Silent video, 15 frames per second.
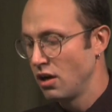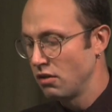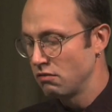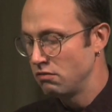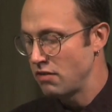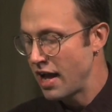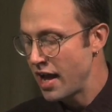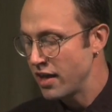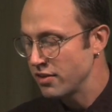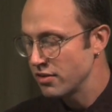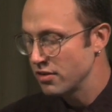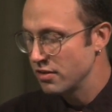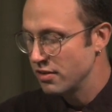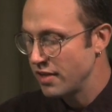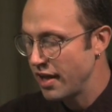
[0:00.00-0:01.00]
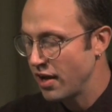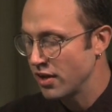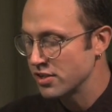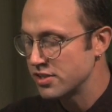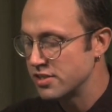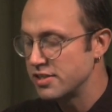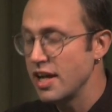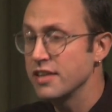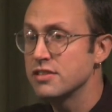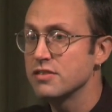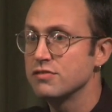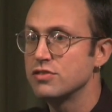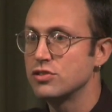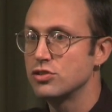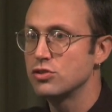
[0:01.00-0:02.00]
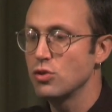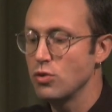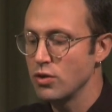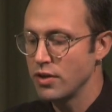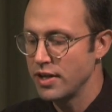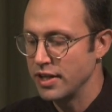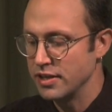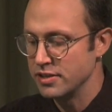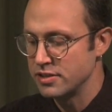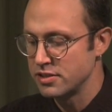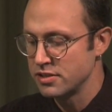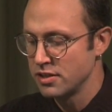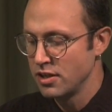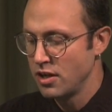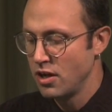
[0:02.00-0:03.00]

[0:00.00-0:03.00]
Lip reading: Rather, they are sets of stories